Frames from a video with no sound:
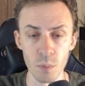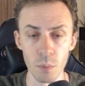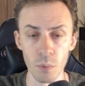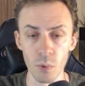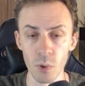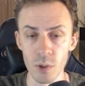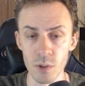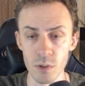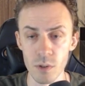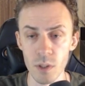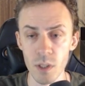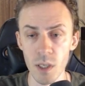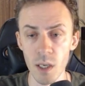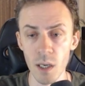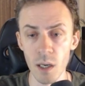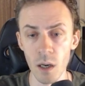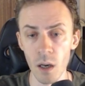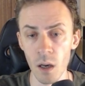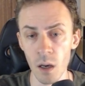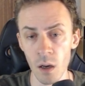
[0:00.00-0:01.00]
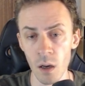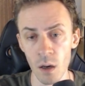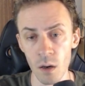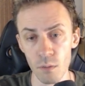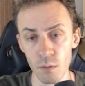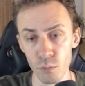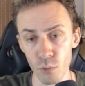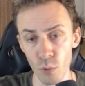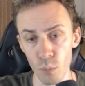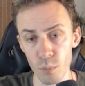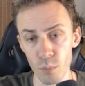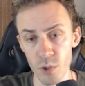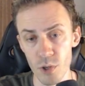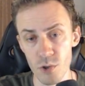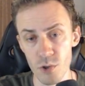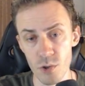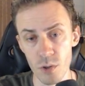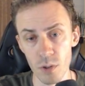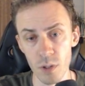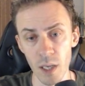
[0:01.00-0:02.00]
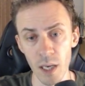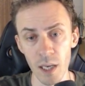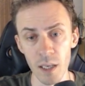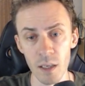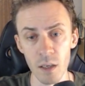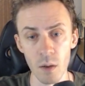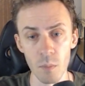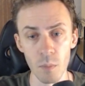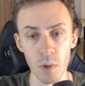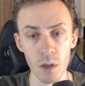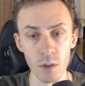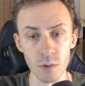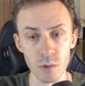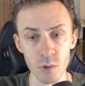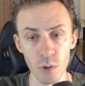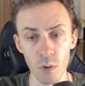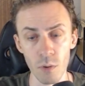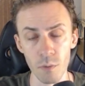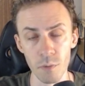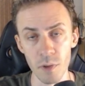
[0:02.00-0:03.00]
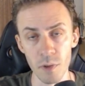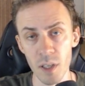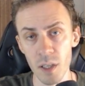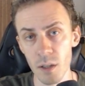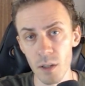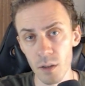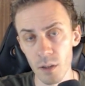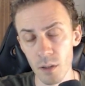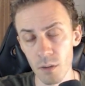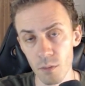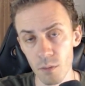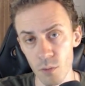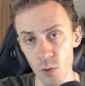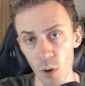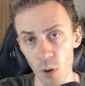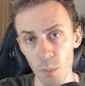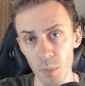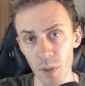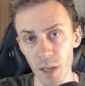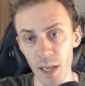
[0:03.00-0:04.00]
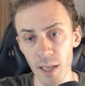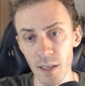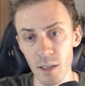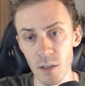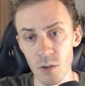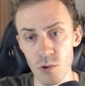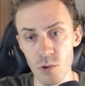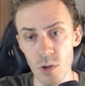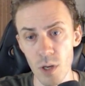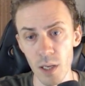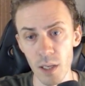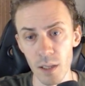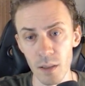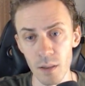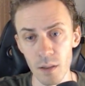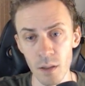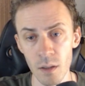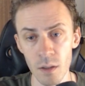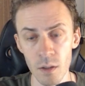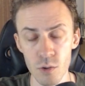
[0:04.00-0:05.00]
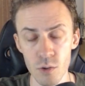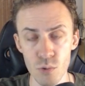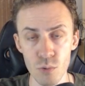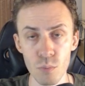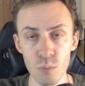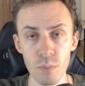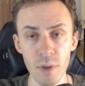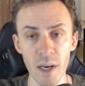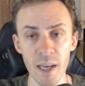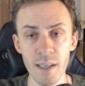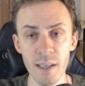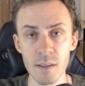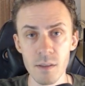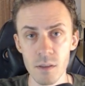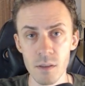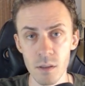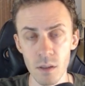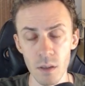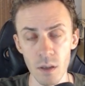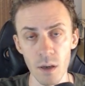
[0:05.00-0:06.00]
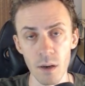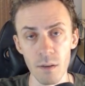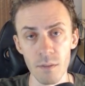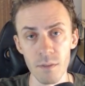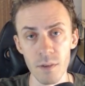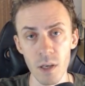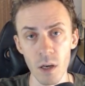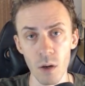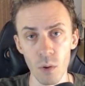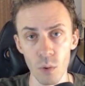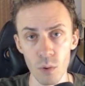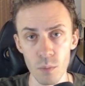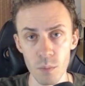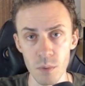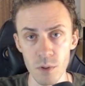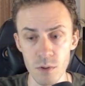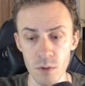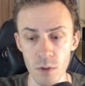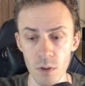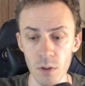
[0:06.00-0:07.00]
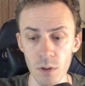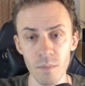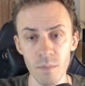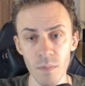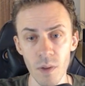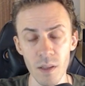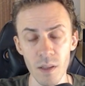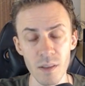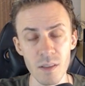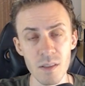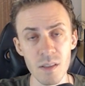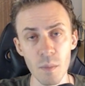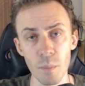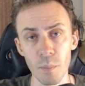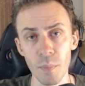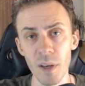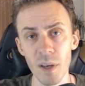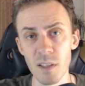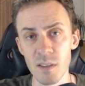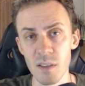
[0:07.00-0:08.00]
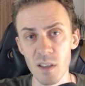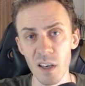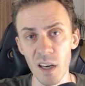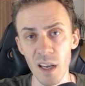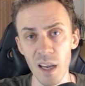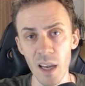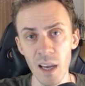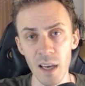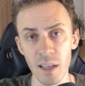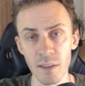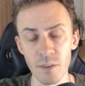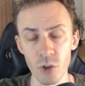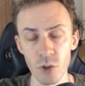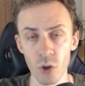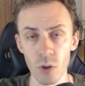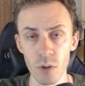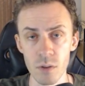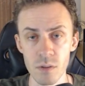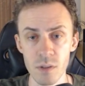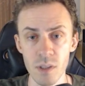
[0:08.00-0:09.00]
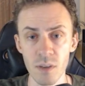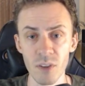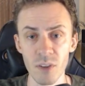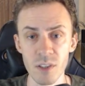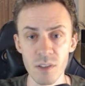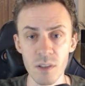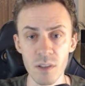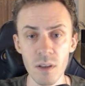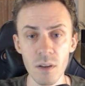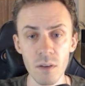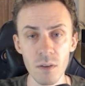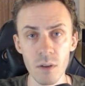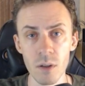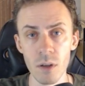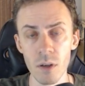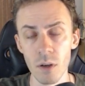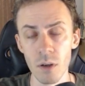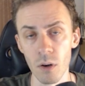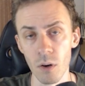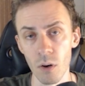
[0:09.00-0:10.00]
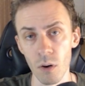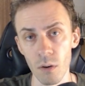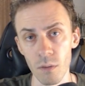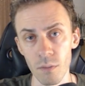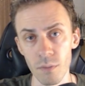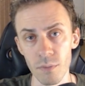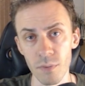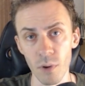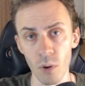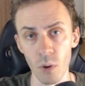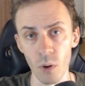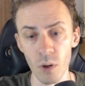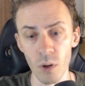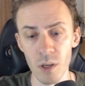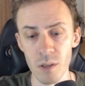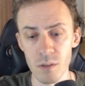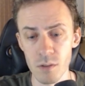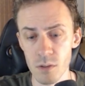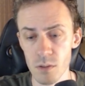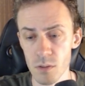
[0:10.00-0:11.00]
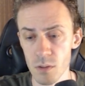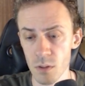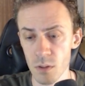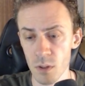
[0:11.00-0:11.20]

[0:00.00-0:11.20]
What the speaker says: points here for bridging any amount of ETH from any chain to base via Orbiter. And this campaign is gonna end on 17th of August,